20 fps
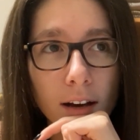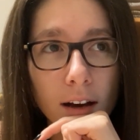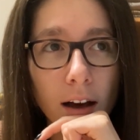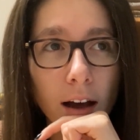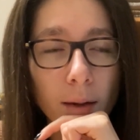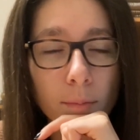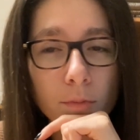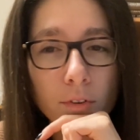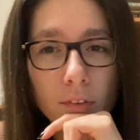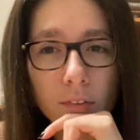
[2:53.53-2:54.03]

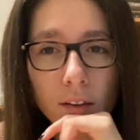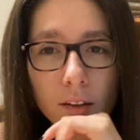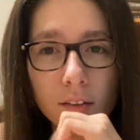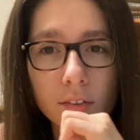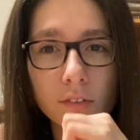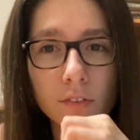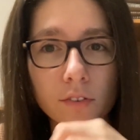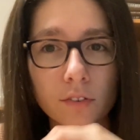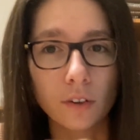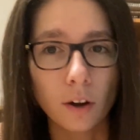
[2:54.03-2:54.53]
I'm just like
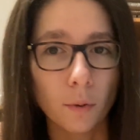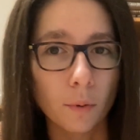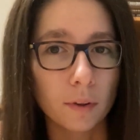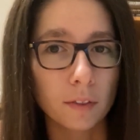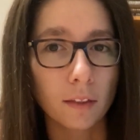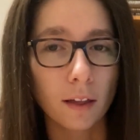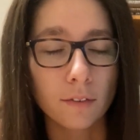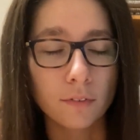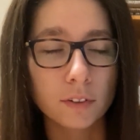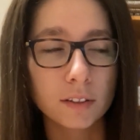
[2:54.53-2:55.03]
so
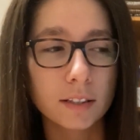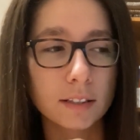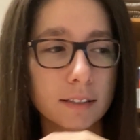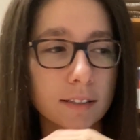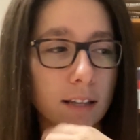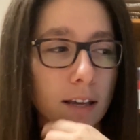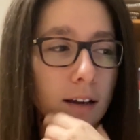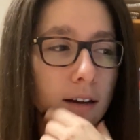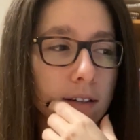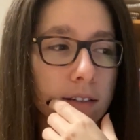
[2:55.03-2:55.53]
in love with these
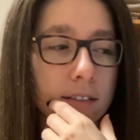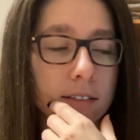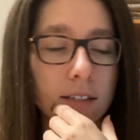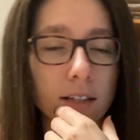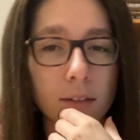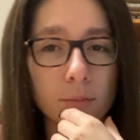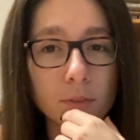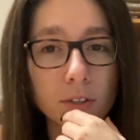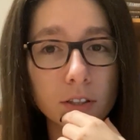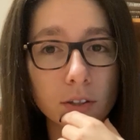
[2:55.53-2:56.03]
characters,
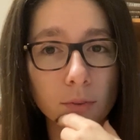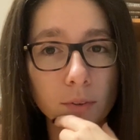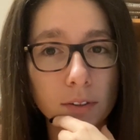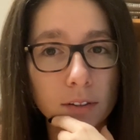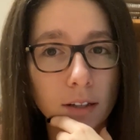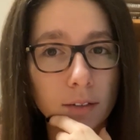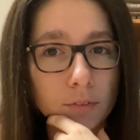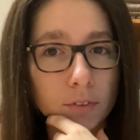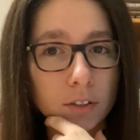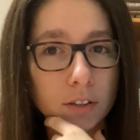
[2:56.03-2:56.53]
and I'm so in
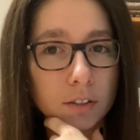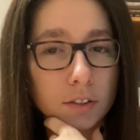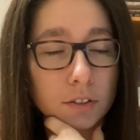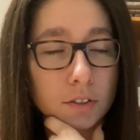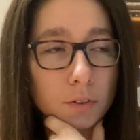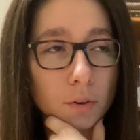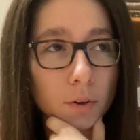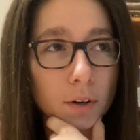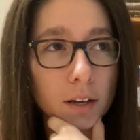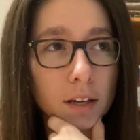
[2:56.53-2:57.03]
love with the
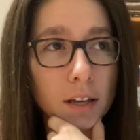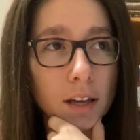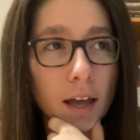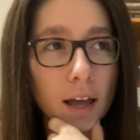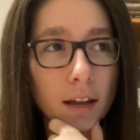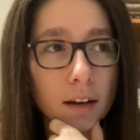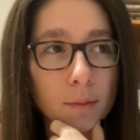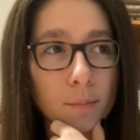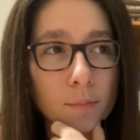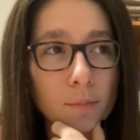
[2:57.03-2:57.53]
story,
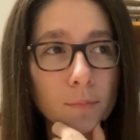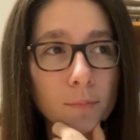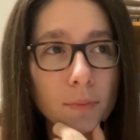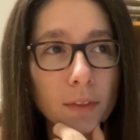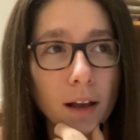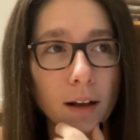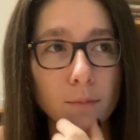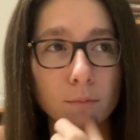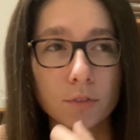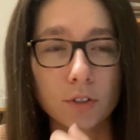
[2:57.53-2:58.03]
and
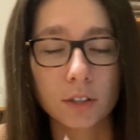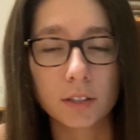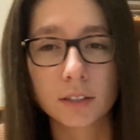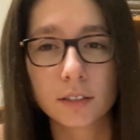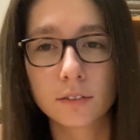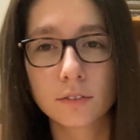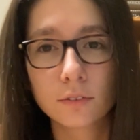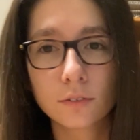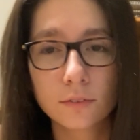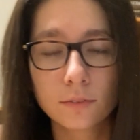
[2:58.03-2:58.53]
I'm just
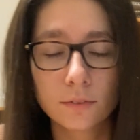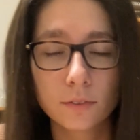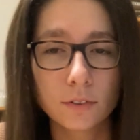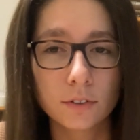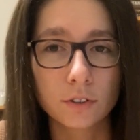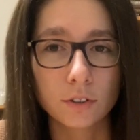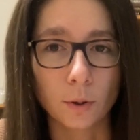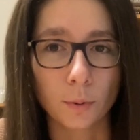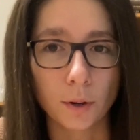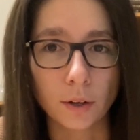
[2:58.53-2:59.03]

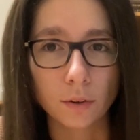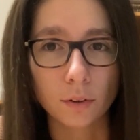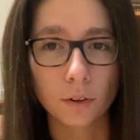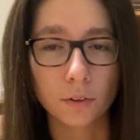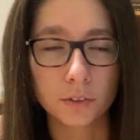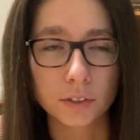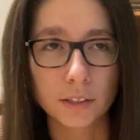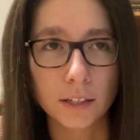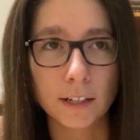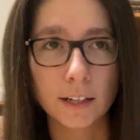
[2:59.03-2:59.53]
so
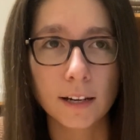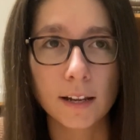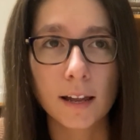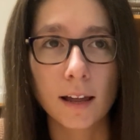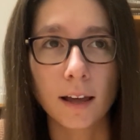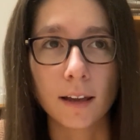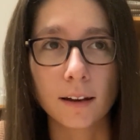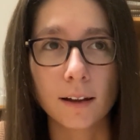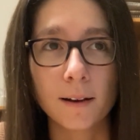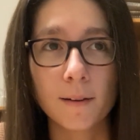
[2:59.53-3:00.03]
engrossed in it,
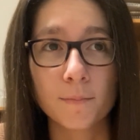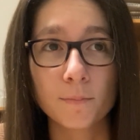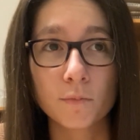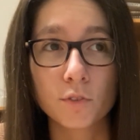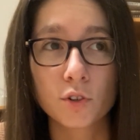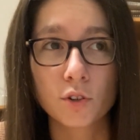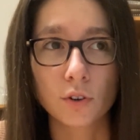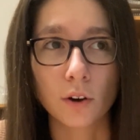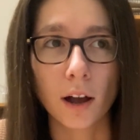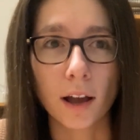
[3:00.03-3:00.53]
and I'm
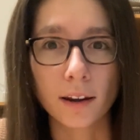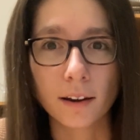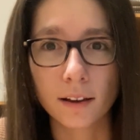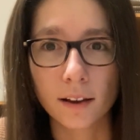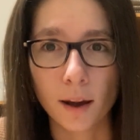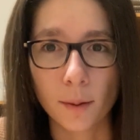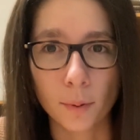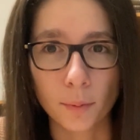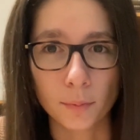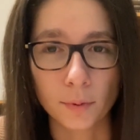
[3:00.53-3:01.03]
trying to
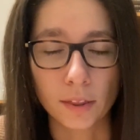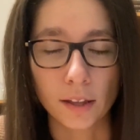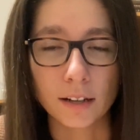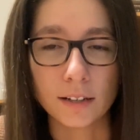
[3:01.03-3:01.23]
come up with